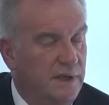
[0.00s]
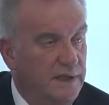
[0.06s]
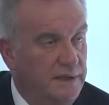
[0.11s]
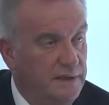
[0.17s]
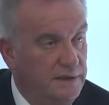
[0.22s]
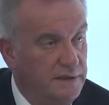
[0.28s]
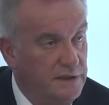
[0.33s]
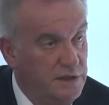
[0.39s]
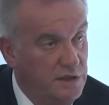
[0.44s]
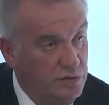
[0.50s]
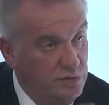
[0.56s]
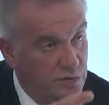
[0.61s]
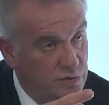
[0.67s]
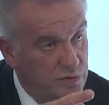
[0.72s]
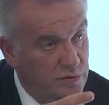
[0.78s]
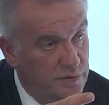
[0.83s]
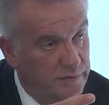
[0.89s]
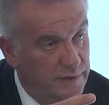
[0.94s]
I think this is
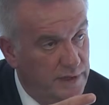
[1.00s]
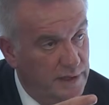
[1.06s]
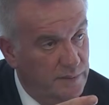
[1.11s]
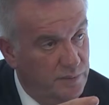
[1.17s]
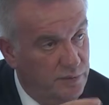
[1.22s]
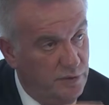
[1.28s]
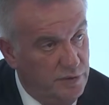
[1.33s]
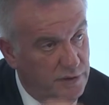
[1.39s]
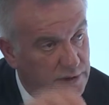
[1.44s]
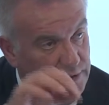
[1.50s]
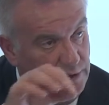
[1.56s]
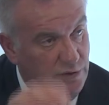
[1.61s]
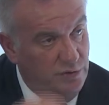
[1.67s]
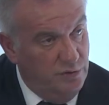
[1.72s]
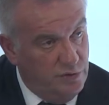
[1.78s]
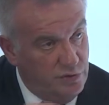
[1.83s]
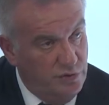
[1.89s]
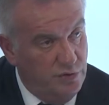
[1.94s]
also very important in
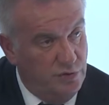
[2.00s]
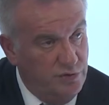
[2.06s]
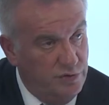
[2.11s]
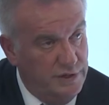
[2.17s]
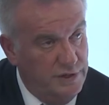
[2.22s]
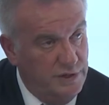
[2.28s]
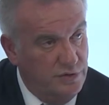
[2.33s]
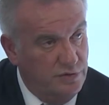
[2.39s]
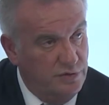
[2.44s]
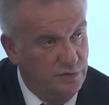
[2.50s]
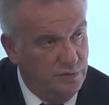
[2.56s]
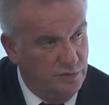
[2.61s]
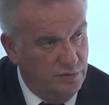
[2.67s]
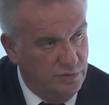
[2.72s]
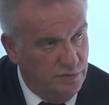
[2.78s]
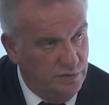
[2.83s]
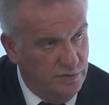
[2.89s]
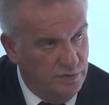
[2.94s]
your surgeries too.
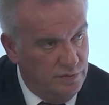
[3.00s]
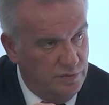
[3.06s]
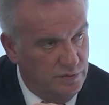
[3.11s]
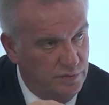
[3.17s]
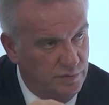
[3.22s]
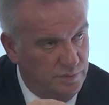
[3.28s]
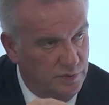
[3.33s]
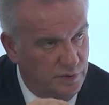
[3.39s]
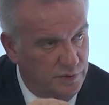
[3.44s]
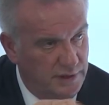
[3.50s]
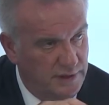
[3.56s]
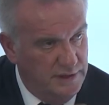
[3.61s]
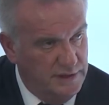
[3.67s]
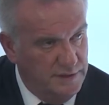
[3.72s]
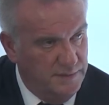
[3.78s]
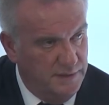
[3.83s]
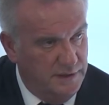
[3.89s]
To protect this